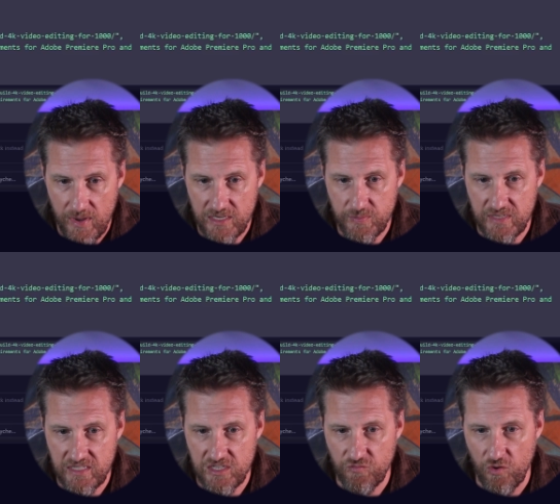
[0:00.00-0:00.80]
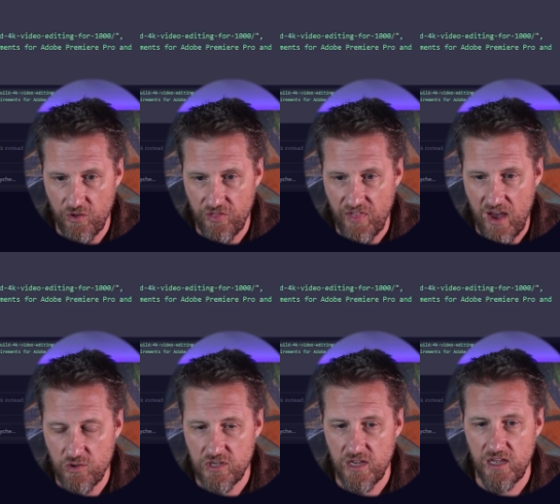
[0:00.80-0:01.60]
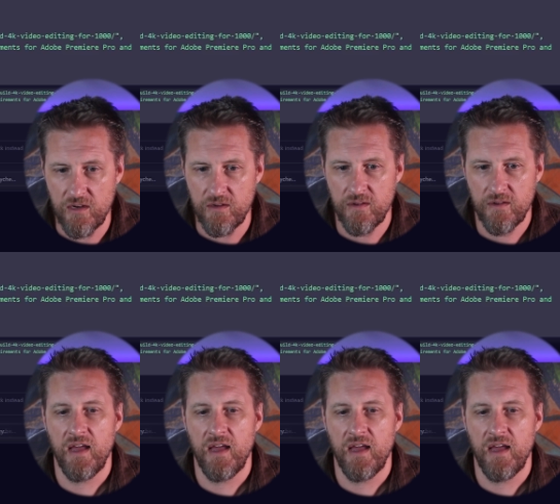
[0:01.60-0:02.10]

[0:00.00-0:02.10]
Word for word: best PCs for under 1,000,